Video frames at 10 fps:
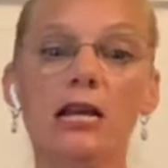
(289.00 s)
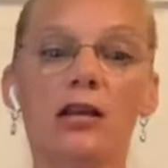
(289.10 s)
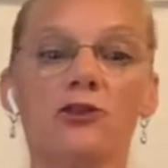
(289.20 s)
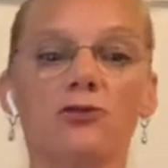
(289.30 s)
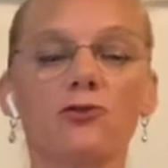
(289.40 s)

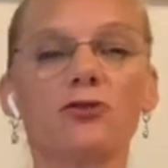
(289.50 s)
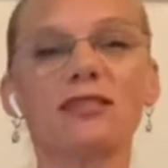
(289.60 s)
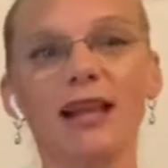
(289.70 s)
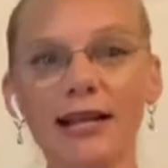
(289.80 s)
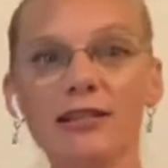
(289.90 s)
So
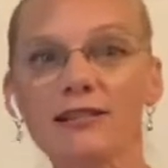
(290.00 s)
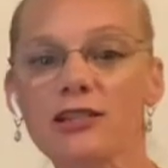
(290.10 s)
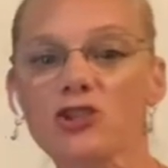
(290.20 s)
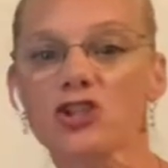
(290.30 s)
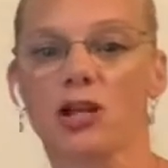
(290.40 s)
scientists
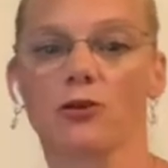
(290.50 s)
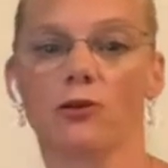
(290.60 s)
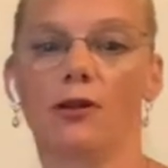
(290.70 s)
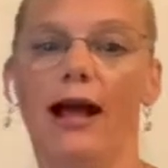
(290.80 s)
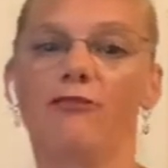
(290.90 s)
in
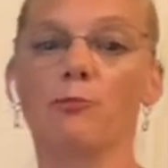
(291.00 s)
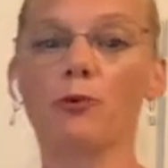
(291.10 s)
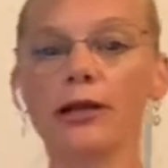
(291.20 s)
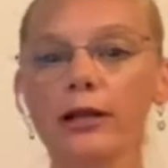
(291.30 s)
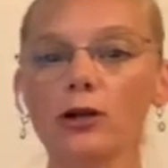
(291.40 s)
general have a
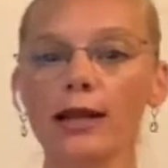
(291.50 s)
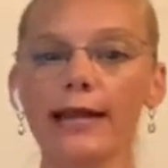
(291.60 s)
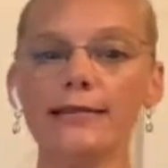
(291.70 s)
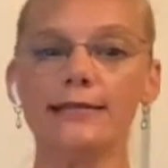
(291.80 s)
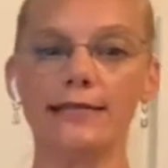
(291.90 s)
pretty good
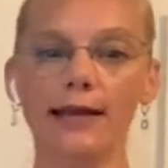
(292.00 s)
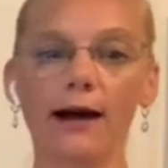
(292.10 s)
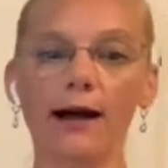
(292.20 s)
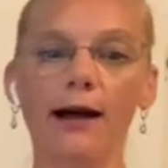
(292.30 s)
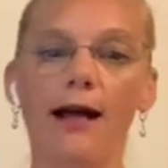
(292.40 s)

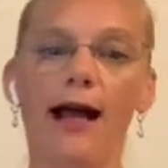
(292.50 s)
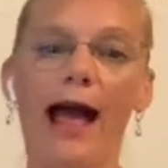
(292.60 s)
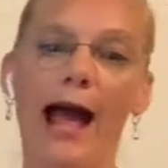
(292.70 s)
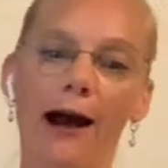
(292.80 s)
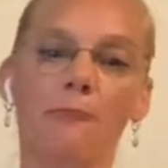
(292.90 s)
idea
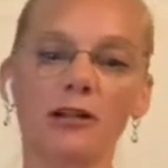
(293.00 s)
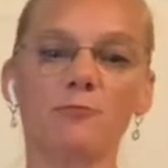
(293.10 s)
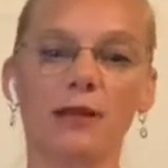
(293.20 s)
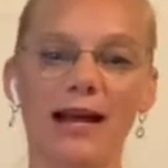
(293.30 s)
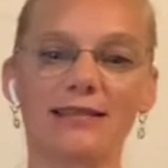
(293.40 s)
how much
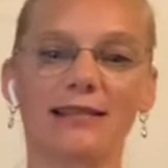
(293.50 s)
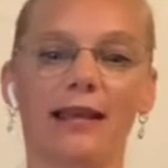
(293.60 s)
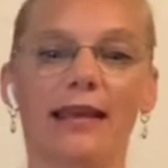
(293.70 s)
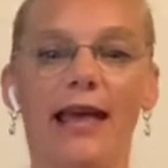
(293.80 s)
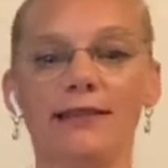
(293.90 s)

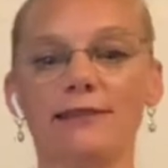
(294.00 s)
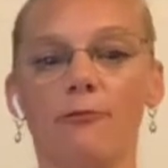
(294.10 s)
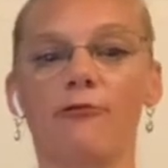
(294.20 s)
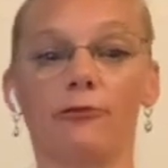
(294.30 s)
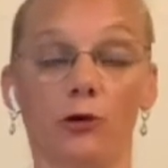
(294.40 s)
plastic ends
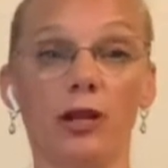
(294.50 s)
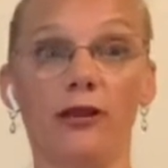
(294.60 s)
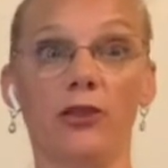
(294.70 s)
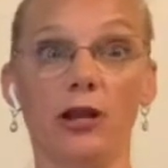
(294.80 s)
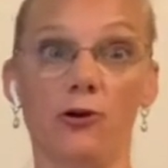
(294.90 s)
up floating
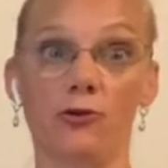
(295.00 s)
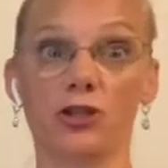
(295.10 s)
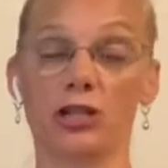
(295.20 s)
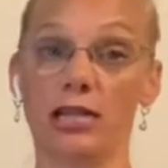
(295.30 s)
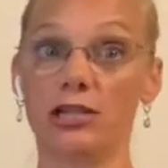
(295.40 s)
in the
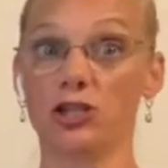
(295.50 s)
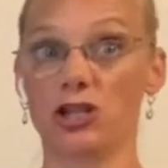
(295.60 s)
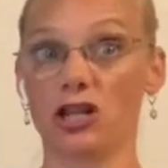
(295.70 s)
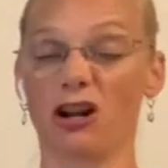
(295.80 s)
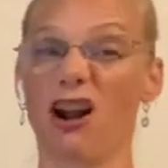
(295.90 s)
ocean each
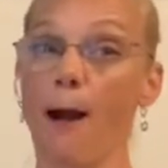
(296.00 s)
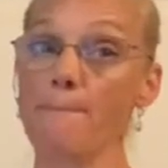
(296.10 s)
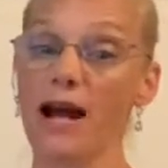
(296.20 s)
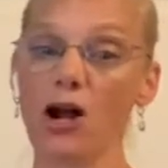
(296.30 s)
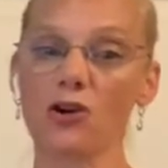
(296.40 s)
year.
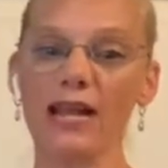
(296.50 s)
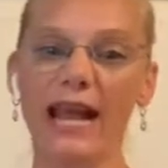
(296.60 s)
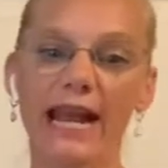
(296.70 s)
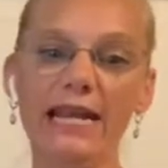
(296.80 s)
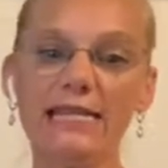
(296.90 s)
About
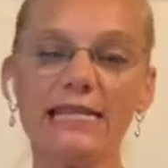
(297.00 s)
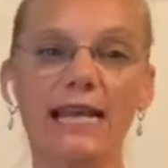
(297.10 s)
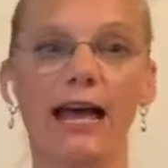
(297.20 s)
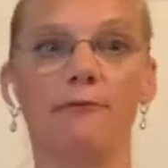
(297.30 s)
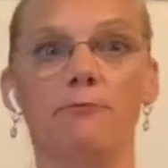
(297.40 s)
8 to
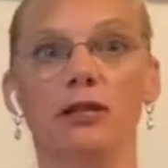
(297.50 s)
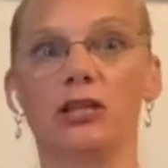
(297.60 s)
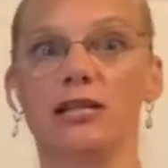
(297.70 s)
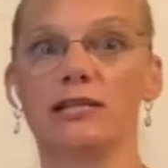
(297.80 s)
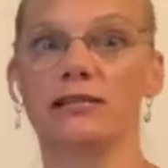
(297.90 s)
10
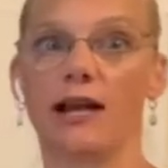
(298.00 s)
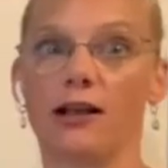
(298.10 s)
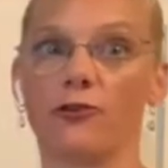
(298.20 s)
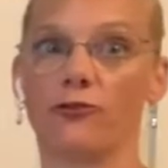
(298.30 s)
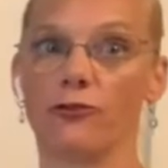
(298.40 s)
million
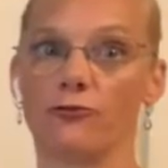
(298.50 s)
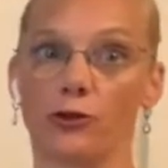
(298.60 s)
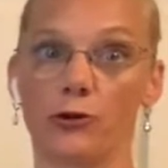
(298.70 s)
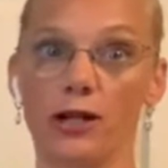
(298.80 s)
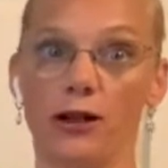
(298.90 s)
tons
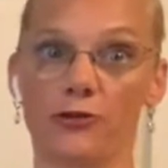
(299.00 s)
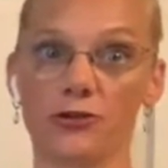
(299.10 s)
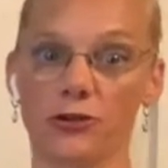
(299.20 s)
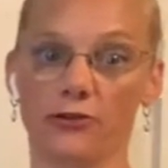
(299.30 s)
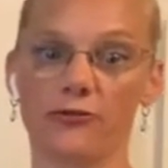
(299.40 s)
floating on the
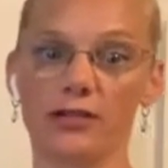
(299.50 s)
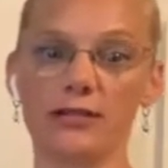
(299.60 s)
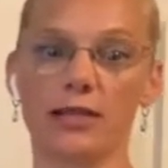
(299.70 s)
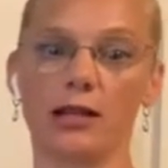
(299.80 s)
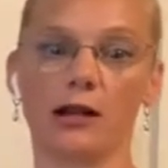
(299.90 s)
surface
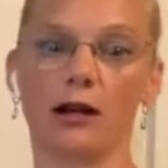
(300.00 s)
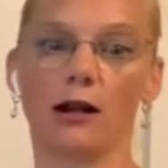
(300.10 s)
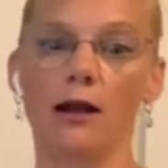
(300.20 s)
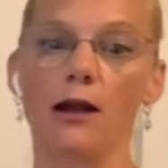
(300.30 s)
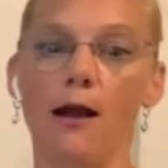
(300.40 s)
here.